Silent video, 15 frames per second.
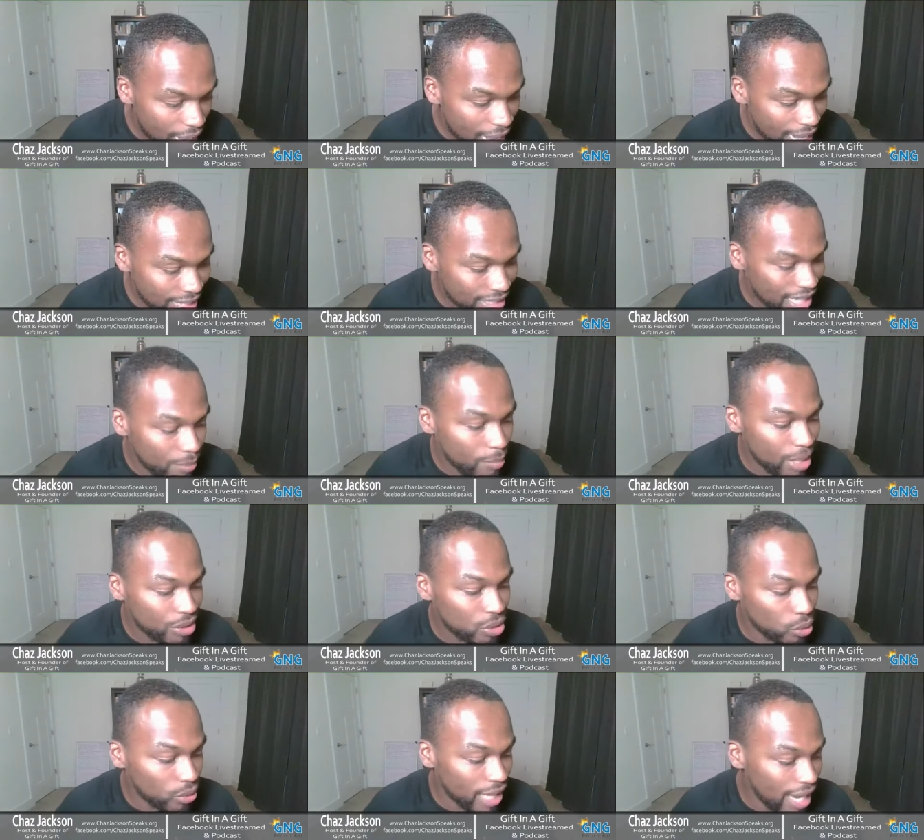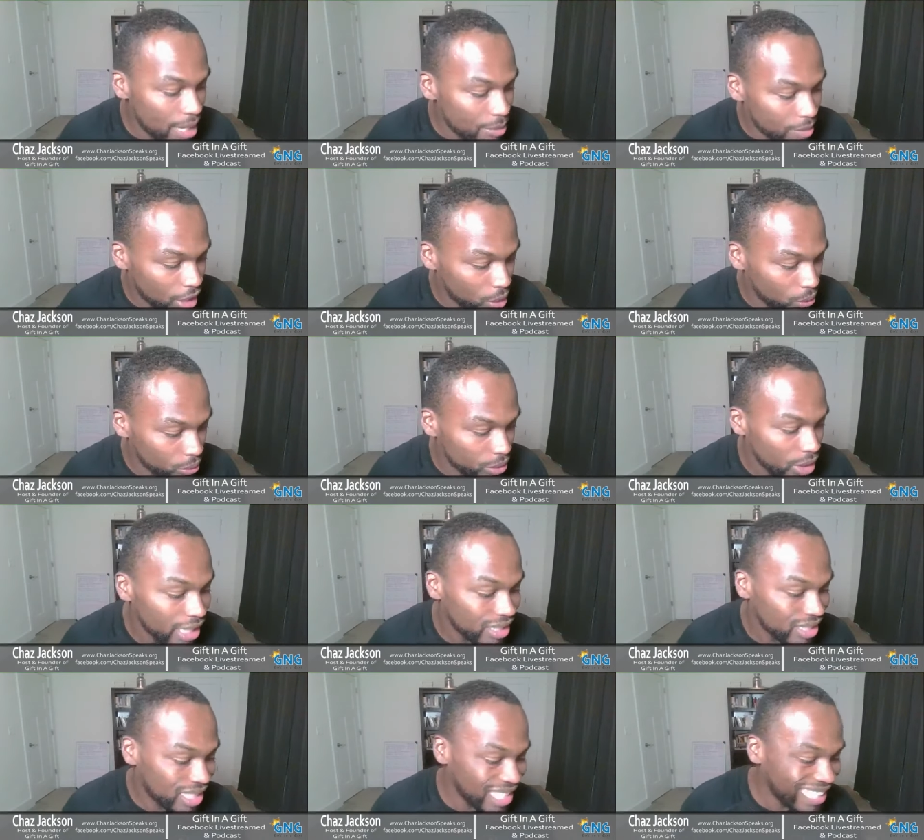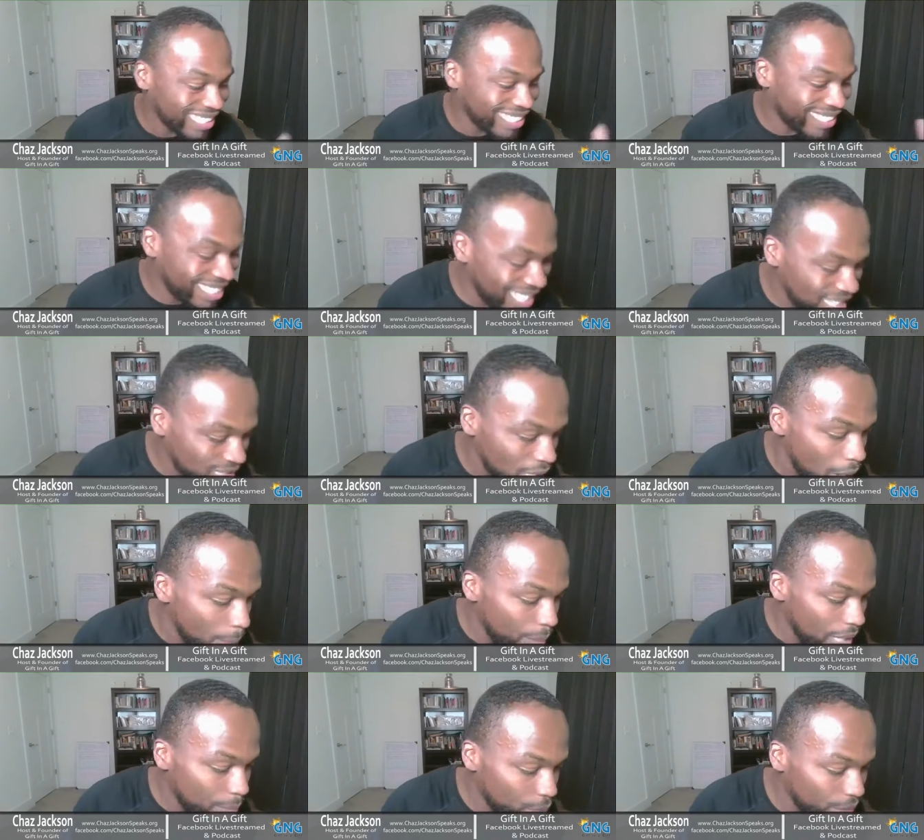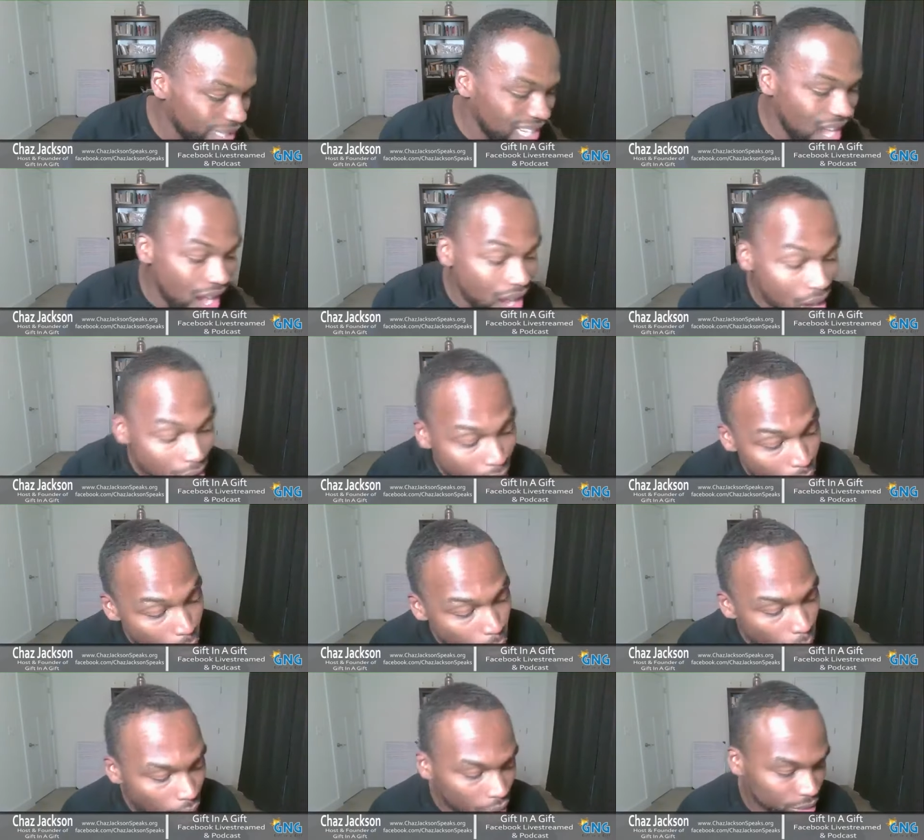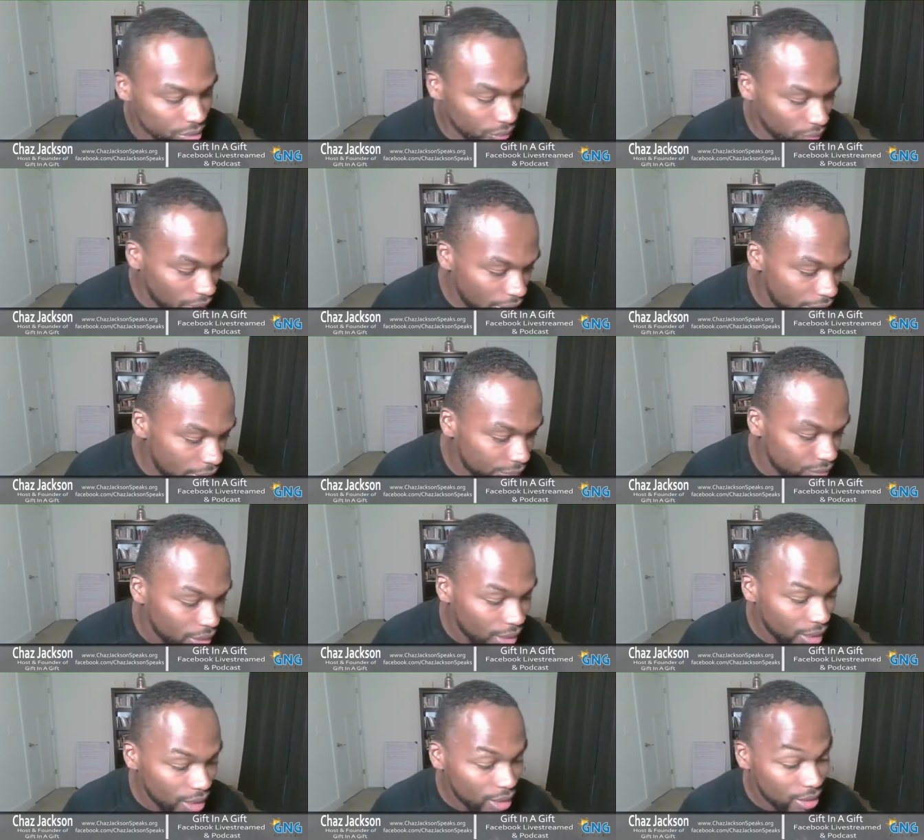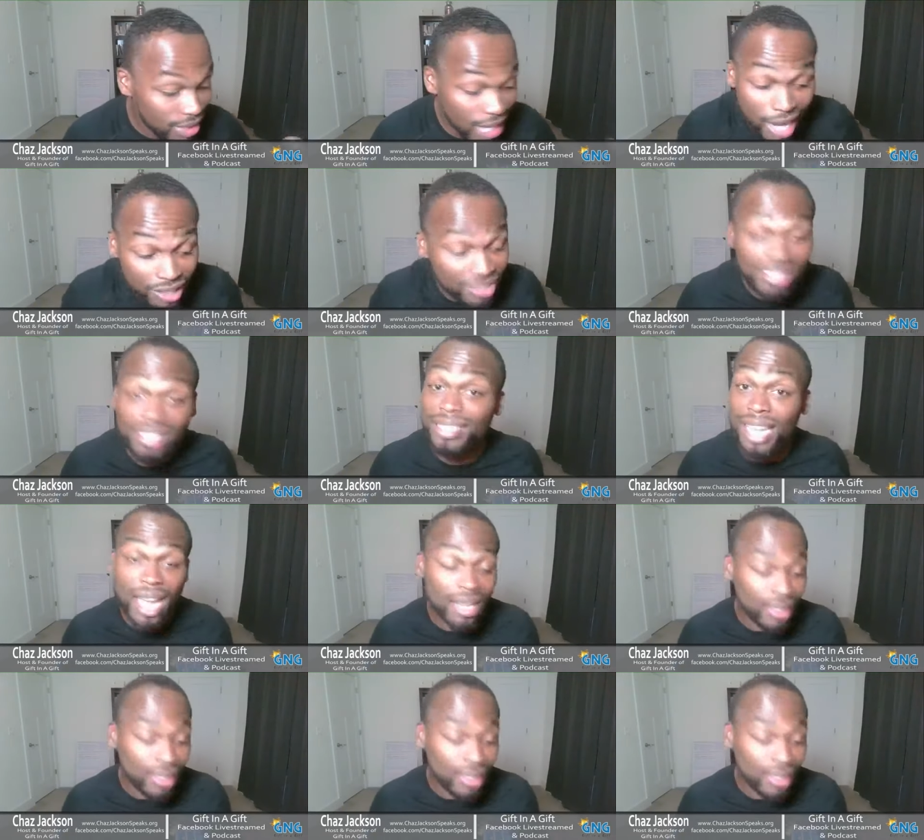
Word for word: As a mental game coach, she assists people in all walks of life, not just